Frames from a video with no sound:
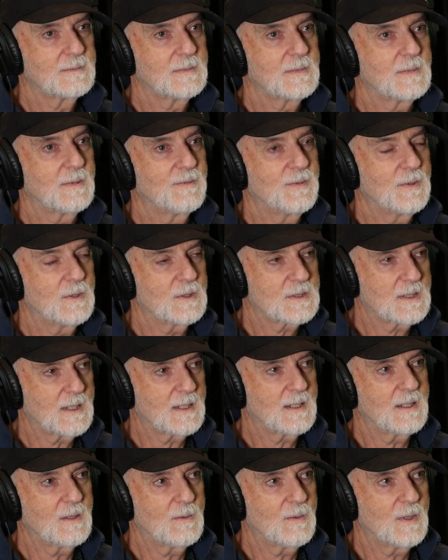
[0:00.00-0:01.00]
if you
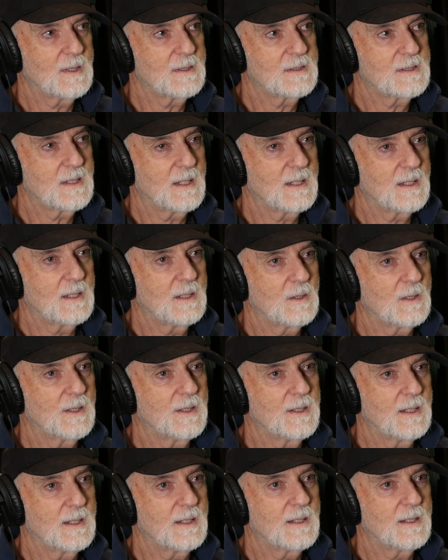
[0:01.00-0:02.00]
suddenly went downhill
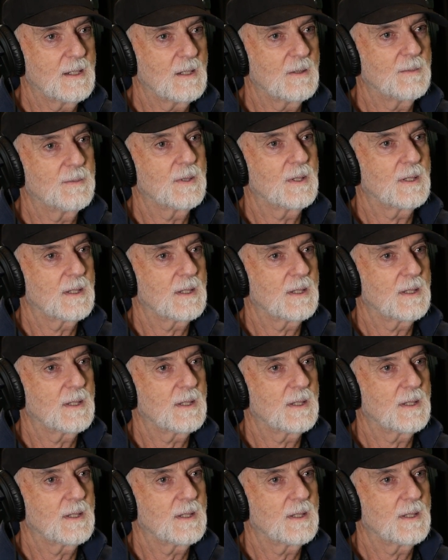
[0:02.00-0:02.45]
and needed help,